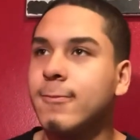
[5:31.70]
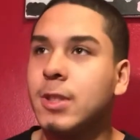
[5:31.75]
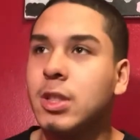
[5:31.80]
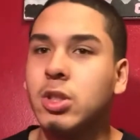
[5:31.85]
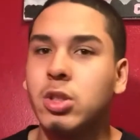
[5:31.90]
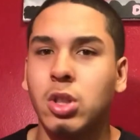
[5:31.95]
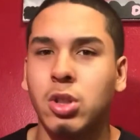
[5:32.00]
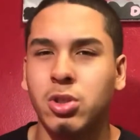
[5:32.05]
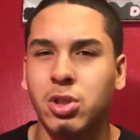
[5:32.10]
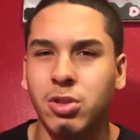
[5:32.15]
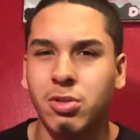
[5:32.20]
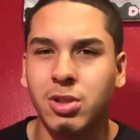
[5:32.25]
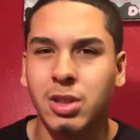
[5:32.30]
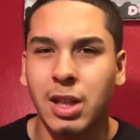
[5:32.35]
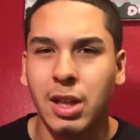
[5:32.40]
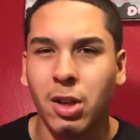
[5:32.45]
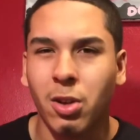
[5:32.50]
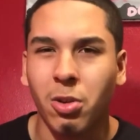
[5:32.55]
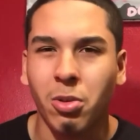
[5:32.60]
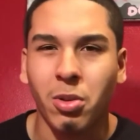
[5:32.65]
So she was
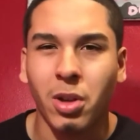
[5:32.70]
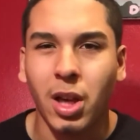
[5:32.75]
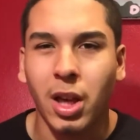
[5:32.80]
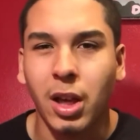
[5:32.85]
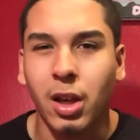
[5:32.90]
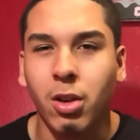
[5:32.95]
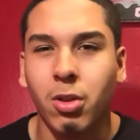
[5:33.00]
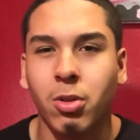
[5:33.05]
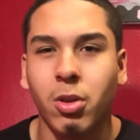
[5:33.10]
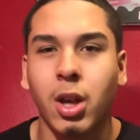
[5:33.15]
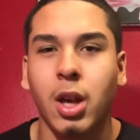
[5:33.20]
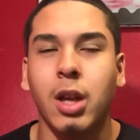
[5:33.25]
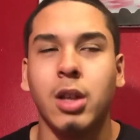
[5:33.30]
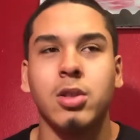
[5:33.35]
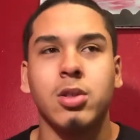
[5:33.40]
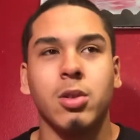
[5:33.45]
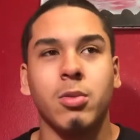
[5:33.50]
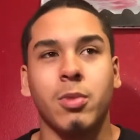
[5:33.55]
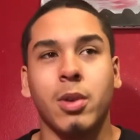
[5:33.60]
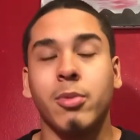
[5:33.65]
like, okay, okay.
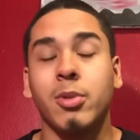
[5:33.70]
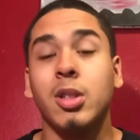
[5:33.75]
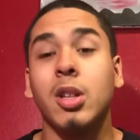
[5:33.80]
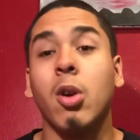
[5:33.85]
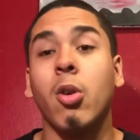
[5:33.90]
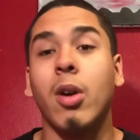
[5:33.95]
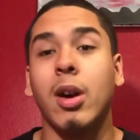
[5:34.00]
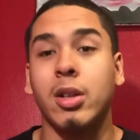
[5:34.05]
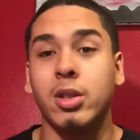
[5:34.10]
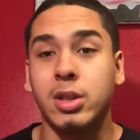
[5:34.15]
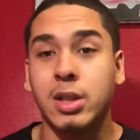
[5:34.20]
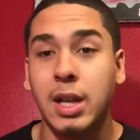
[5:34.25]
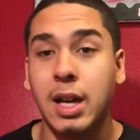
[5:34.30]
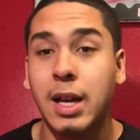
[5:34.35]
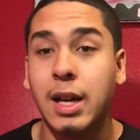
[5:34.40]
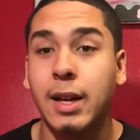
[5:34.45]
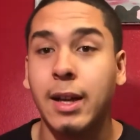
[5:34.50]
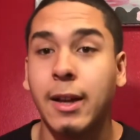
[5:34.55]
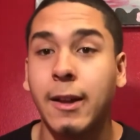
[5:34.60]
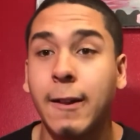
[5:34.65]
So when we go
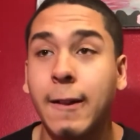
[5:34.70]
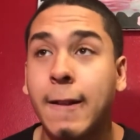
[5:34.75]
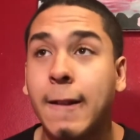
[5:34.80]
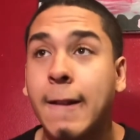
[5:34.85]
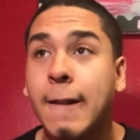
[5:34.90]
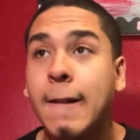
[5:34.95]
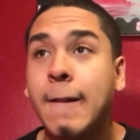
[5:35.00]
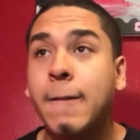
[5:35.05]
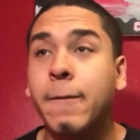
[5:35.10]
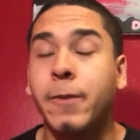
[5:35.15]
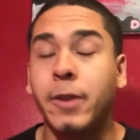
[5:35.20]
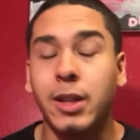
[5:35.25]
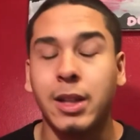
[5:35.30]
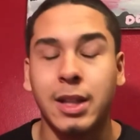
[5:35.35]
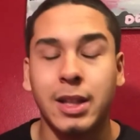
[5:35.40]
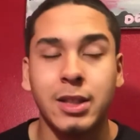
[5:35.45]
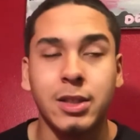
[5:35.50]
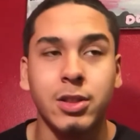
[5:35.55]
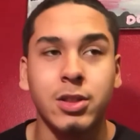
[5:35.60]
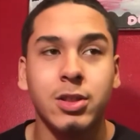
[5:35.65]
outside for
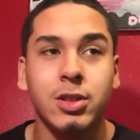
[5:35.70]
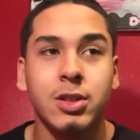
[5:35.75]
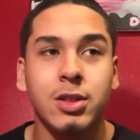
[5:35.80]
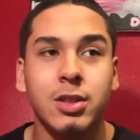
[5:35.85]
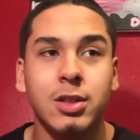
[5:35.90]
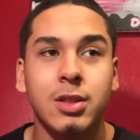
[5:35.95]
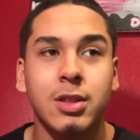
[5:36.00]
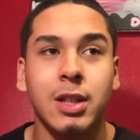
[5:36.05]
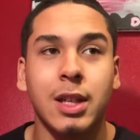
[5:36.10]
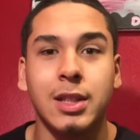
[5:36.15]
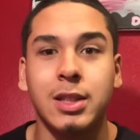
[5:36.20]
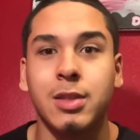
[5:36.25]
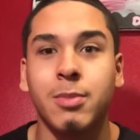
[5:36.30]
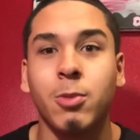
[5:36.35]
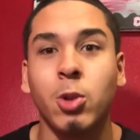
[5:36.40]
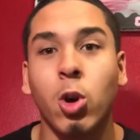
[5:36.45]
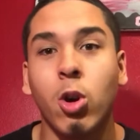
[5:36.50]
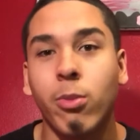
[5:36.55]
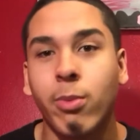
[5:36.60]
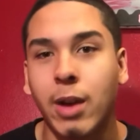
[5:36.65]
lunch, like to
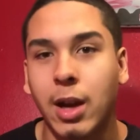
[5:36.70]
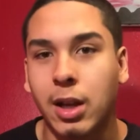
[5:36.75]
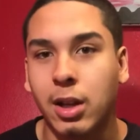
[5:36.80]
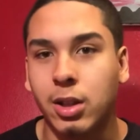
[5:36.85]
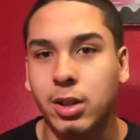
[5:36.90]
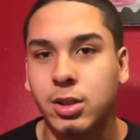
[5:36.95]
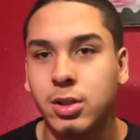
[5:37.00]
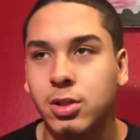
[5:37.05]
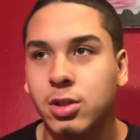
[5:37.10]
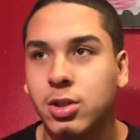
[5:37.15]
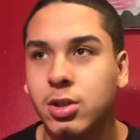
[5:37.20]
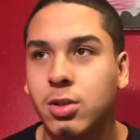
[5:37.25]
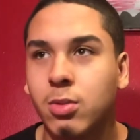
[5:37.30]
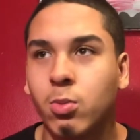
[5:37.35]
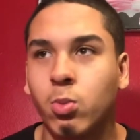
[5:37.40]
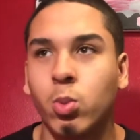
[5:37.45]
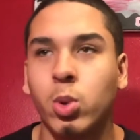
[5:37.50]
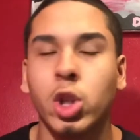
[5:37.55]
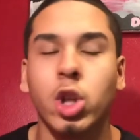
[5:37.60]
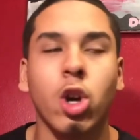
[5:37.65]
go buy lunch,
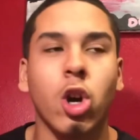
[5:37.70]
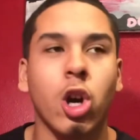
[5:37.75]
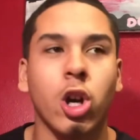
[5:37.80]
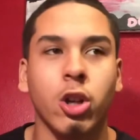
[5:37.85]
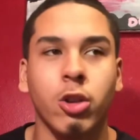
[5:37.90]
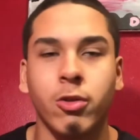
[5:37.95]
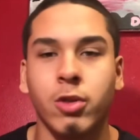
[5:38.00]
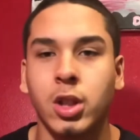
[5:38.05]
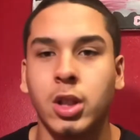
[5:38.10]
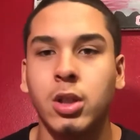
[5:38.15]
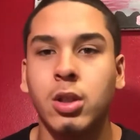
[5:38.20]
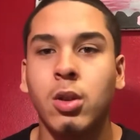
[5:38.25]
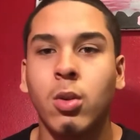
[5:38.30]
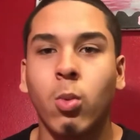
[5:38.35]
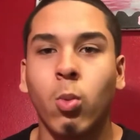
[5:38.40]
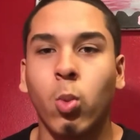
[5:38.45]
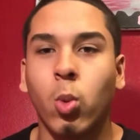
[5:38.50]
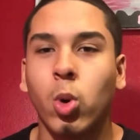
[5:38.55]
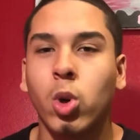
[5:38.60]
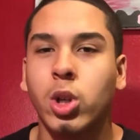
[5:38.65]
we arguing,
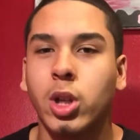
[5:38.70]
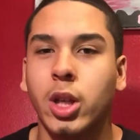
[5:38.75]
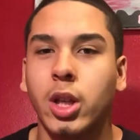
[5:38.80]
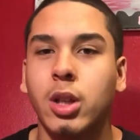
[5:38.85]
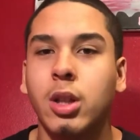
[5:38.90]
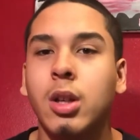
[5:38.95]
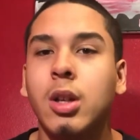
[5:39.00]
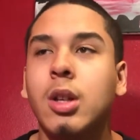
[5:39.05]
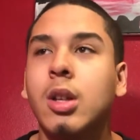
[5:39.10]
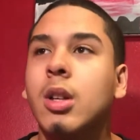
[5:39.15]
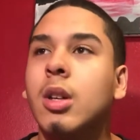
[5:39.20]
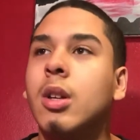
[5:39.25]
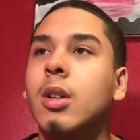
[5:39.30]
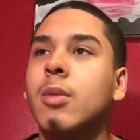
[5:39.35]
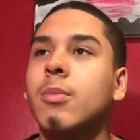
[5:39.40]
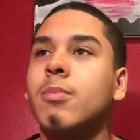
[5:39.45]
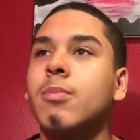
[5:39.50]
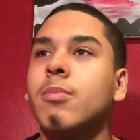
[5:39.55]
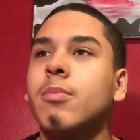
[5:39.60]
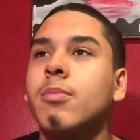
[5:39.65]
walking,
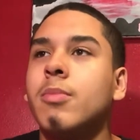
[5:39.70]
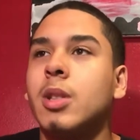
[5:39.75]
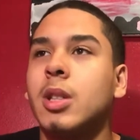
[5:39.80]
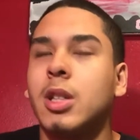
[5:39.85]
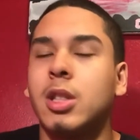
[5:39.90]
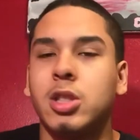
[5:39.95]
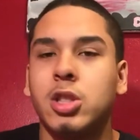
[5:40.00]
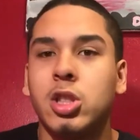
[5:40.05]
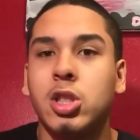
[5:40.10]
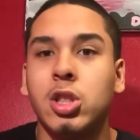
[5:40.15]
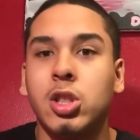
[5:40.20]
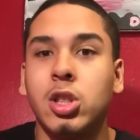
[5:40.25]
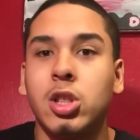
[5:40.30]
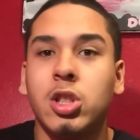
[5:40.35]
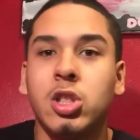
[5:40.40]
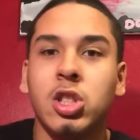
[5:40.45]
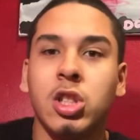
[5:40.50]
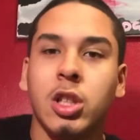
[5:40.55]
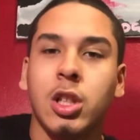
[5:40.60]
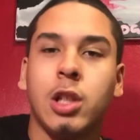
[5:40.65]
because she
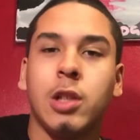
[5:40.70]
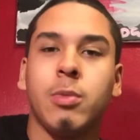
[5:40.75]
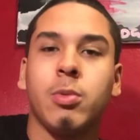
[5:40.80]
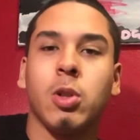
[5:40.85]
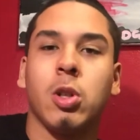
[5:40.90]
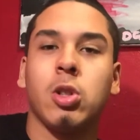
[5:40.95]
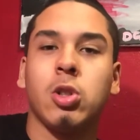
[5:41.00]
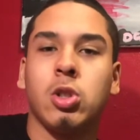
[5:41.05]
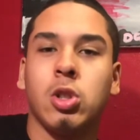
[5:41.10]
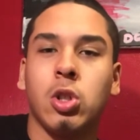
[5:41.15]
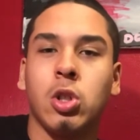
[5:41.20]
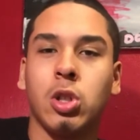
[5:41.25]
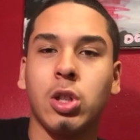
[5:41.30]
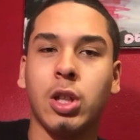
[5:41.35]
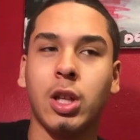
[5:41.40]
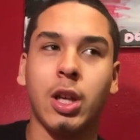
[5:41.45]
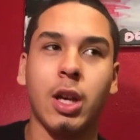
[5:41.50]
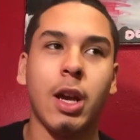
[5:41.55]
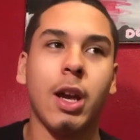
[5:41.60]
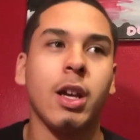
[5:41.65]
keeps on
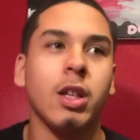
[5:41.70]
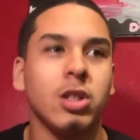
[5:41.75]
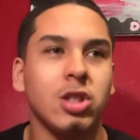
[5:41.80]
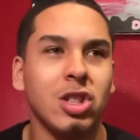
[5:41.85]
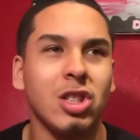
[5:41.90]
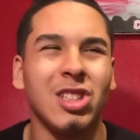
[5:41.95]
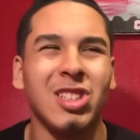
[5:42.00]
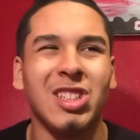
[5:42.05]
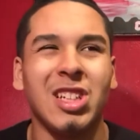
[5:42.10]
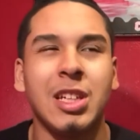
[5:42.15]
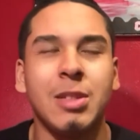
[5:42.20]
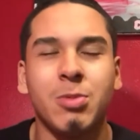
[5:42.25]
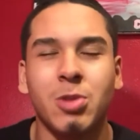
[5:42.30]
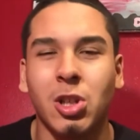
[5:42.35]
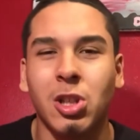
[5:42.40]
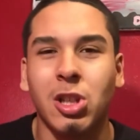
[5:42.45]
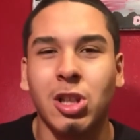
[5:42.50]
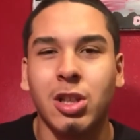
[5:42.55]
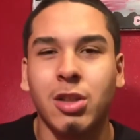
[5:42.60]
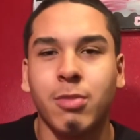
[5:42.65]
talking and she keeps
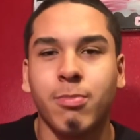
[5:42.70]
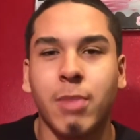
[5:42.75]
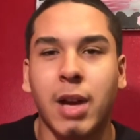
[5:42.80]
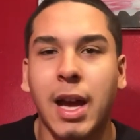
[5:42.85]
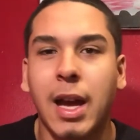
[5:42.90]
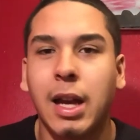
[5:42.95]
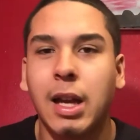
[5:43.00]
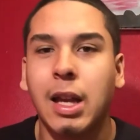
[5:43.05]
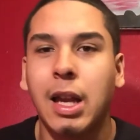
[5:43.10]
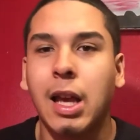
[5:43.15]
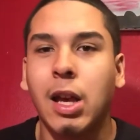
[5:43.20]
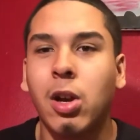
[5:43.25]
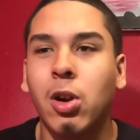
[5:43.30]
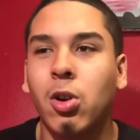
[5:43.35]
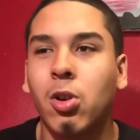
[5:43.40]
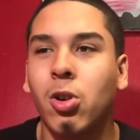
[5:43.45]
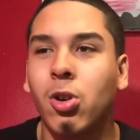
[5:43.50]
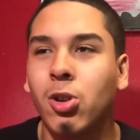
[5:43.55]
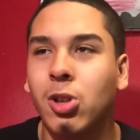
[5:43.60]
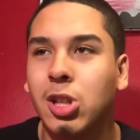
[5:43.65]
on looking back like,
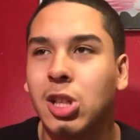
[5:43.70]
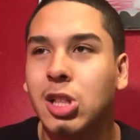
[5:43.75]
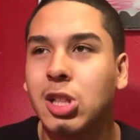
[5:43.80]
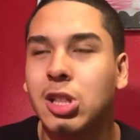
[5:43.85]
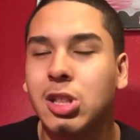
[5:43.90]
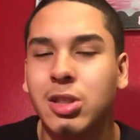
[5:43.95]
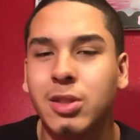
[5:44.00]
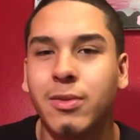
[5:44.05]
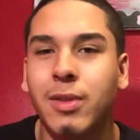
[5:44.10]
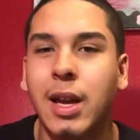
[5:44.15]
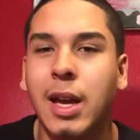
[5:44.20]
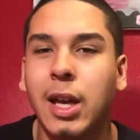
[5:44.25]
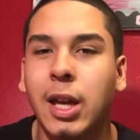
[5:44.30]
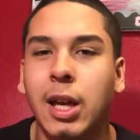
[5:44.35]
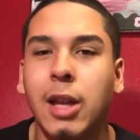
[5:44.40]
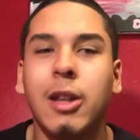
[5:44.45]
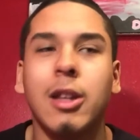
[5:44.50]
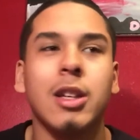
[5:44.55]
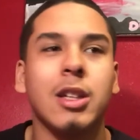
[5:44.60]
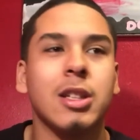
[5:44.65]
oh, look at this
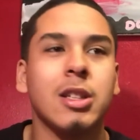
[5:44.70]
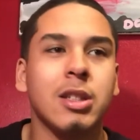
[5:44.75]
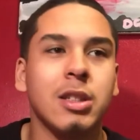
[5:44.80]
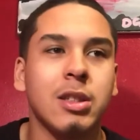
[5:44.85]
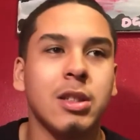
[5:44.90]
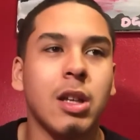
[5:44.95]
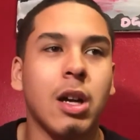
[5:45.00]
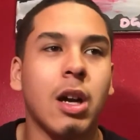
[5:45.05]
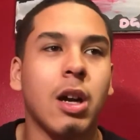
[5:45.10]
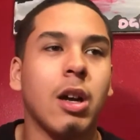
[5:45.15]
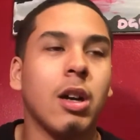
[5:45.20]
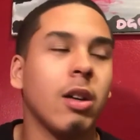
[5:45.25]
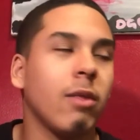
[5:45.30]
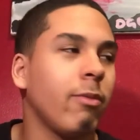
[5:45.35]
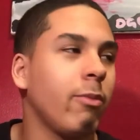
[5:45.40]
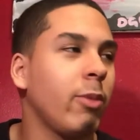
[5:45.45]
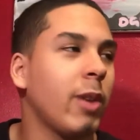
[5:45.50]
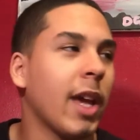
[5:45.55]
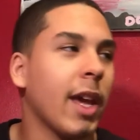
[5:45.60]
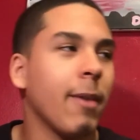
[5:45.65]
faggot, look at this
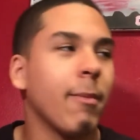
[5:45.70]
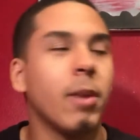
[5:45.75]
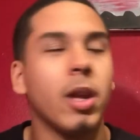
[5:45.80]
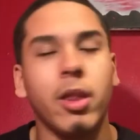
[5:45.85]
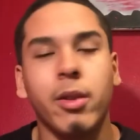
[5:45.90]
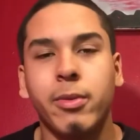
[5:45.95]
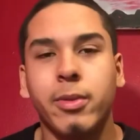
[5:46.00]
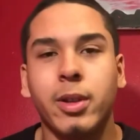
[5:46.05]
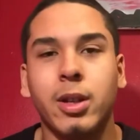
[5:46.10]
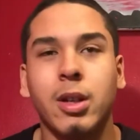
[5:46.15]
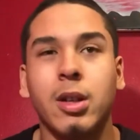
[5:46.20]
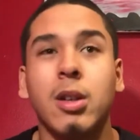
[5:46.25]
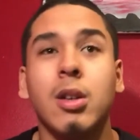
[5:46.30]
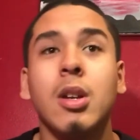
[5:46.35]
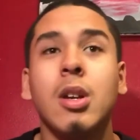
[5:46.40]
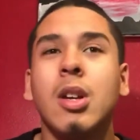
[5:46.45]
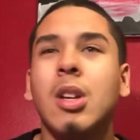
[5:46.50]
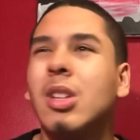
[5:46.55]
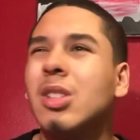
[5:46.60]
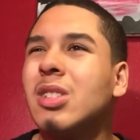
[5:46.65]
ugly motherfucker.
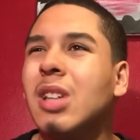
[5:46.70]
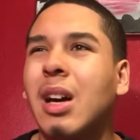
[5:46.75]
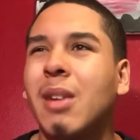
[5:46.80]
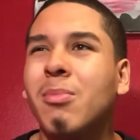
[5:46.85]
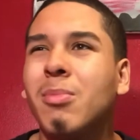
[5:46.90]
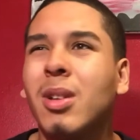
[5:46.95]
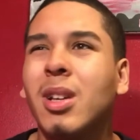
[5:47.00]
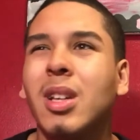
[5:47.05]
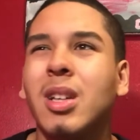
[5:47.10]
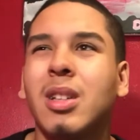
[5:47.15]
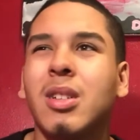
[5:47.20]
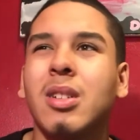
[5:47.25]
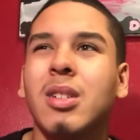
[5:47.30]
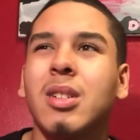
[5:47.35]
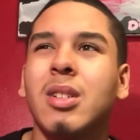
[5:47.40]
I'm like,